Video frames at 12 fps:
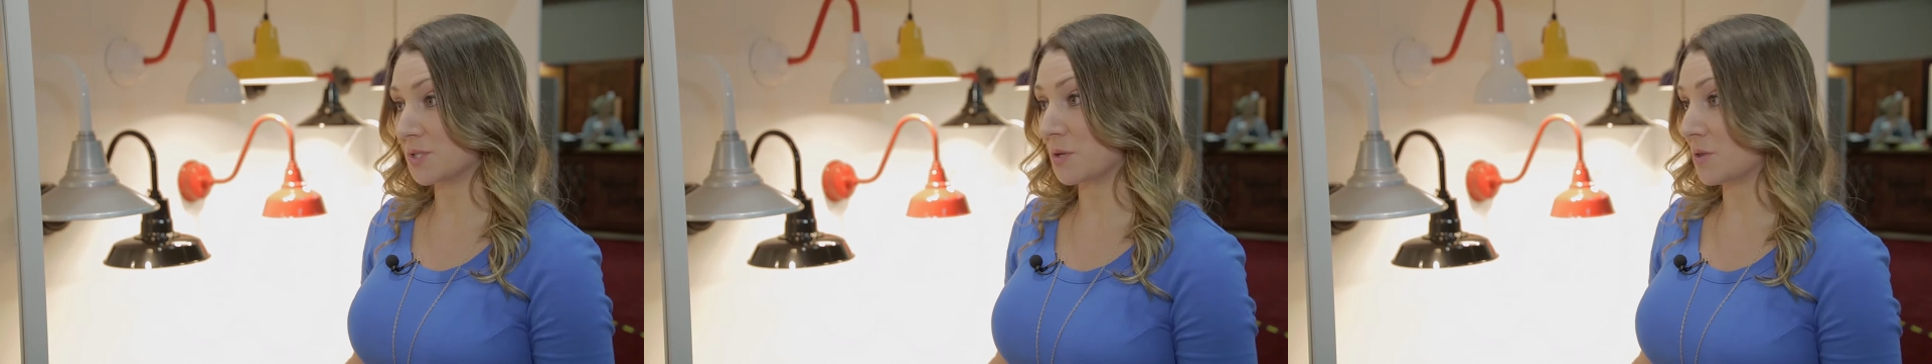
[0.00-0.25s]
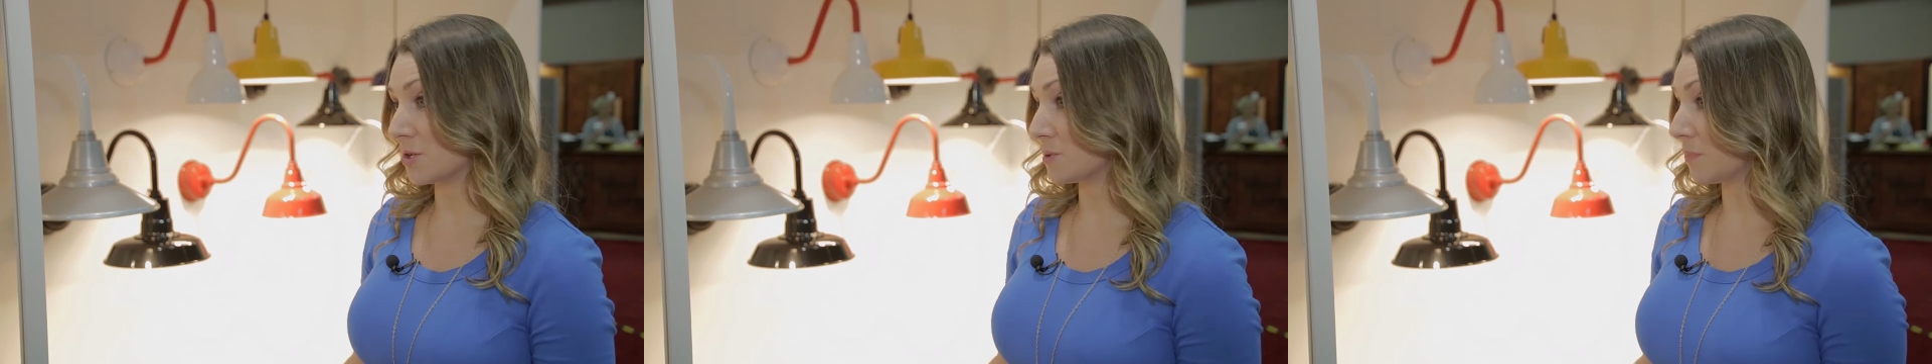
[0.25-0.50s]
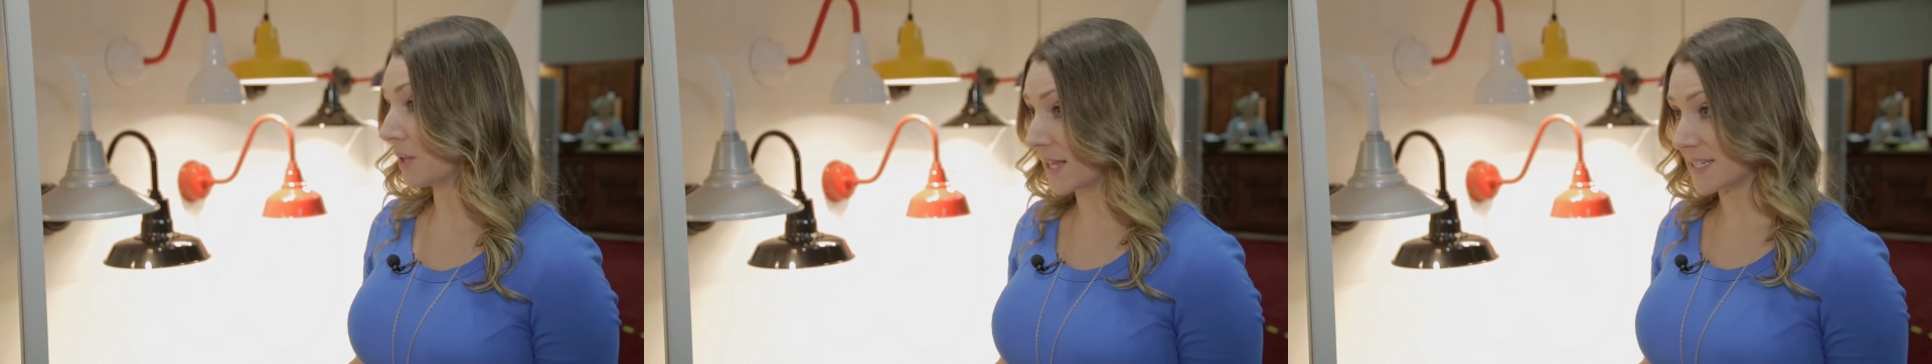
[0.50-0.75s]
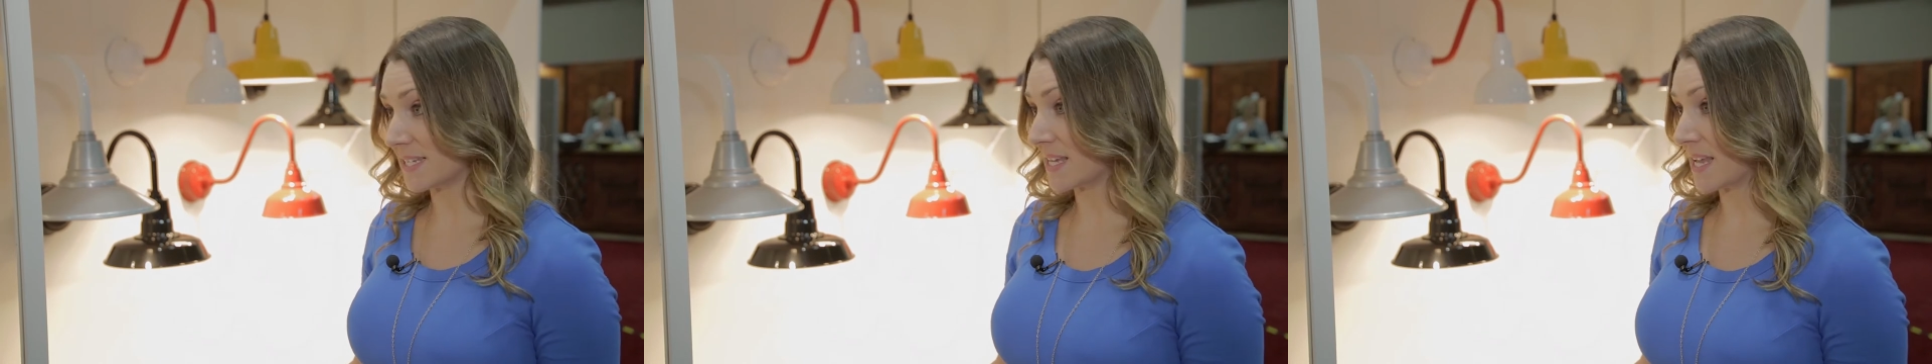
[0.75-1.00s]
so there's
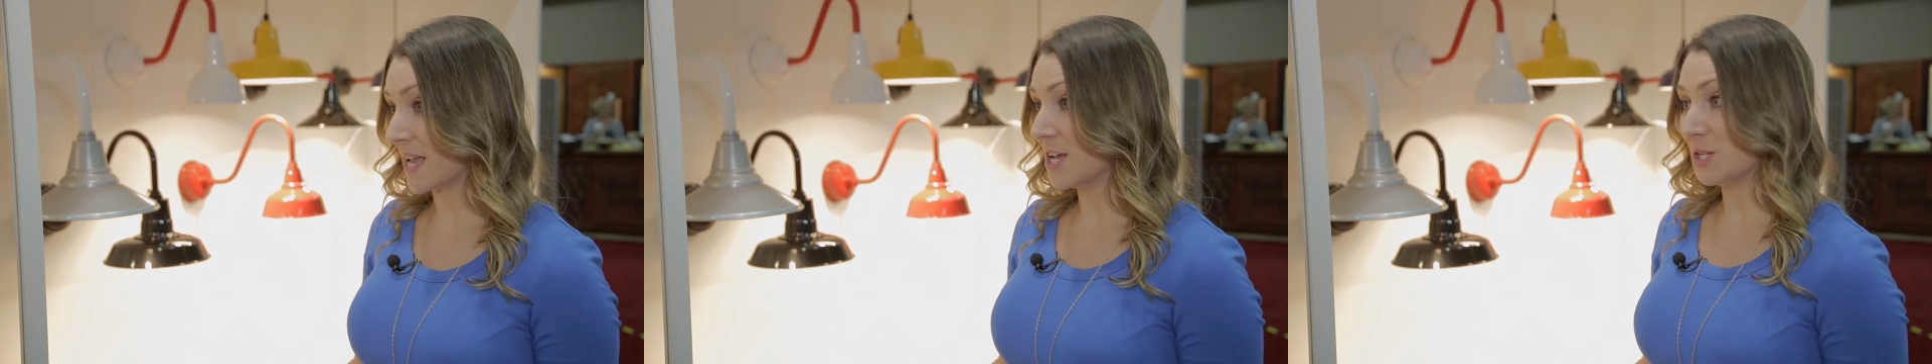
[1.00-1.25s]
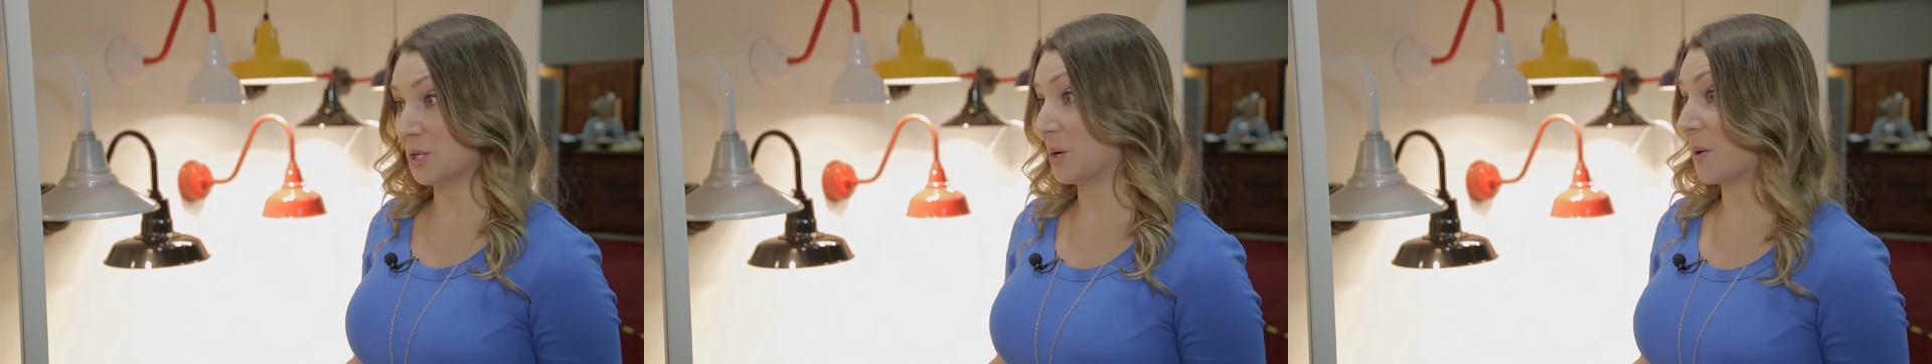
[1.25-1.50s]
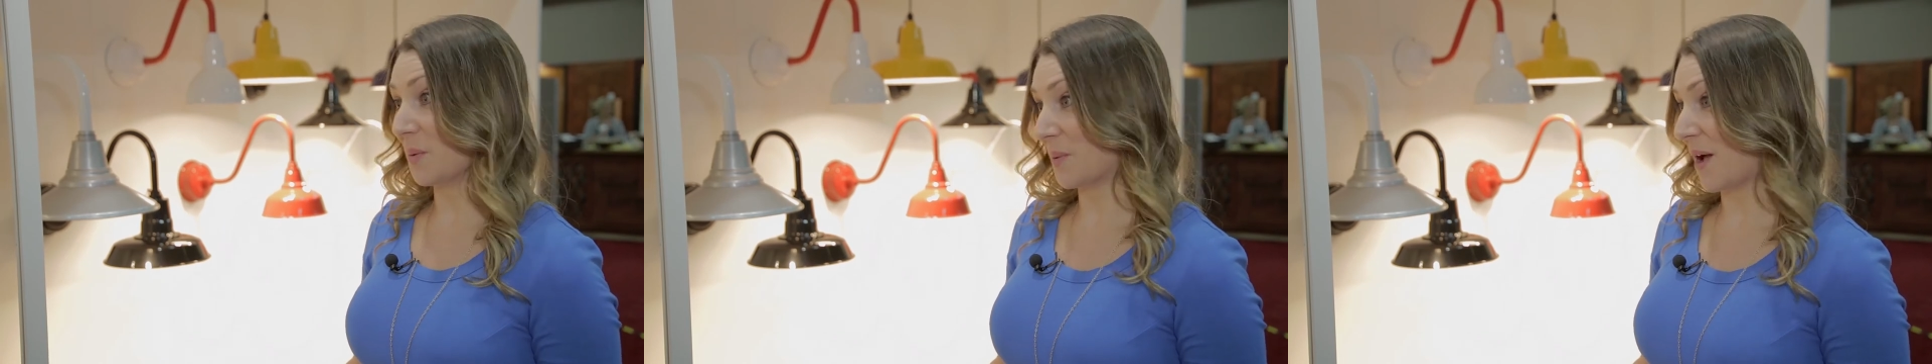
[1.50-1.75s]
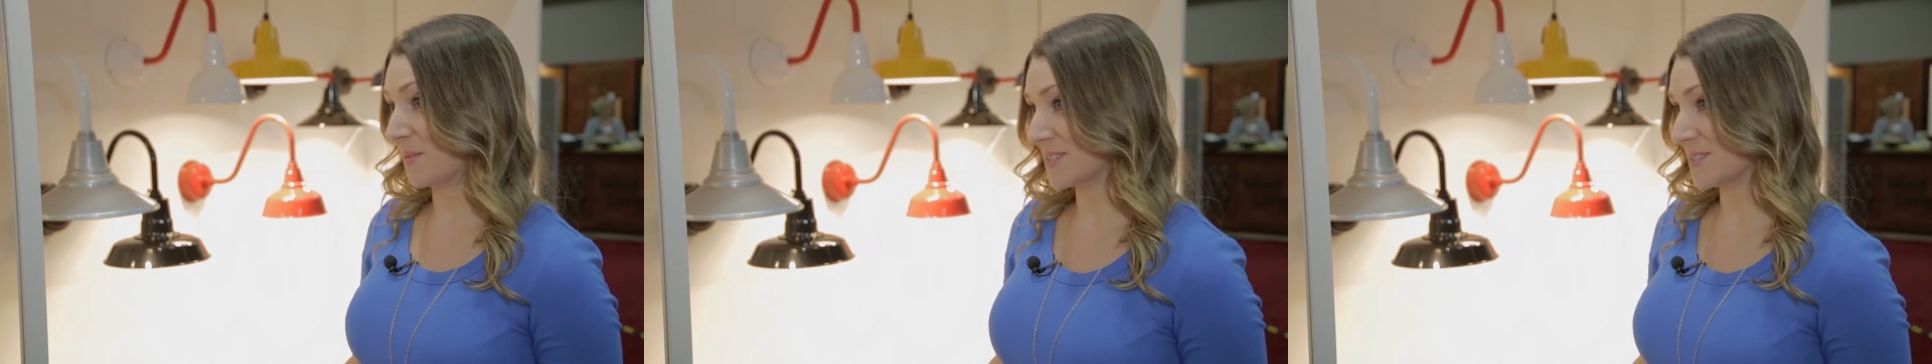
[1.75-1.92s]
plenty to go